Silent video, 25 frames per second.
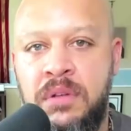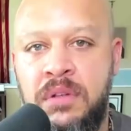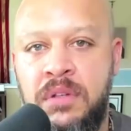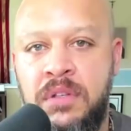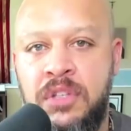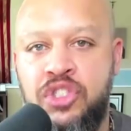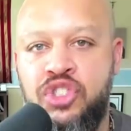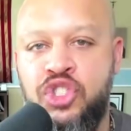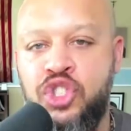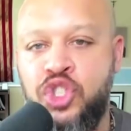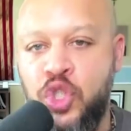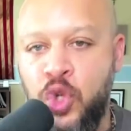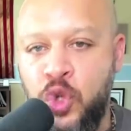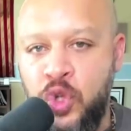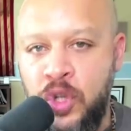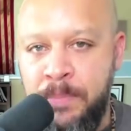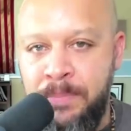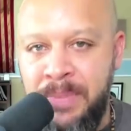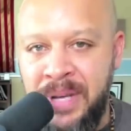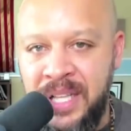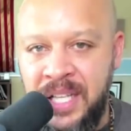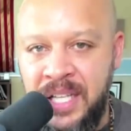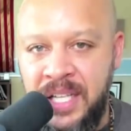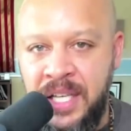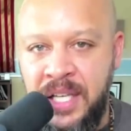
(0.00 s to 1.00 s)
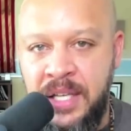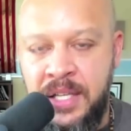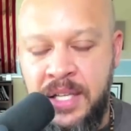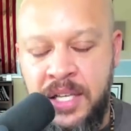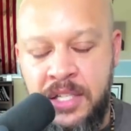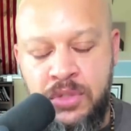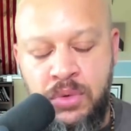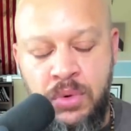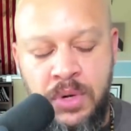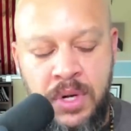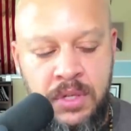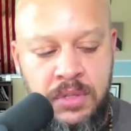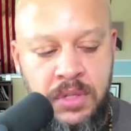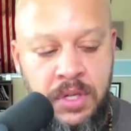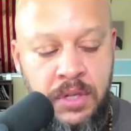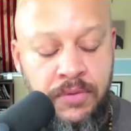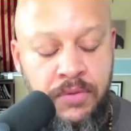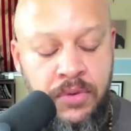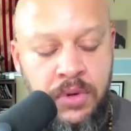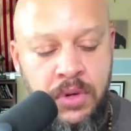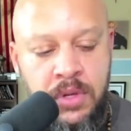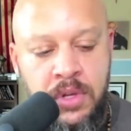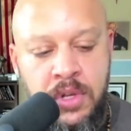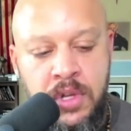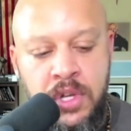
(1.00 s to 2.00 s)
suitability, that's the word I was looking
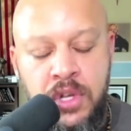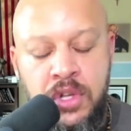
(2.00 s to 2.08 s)
for,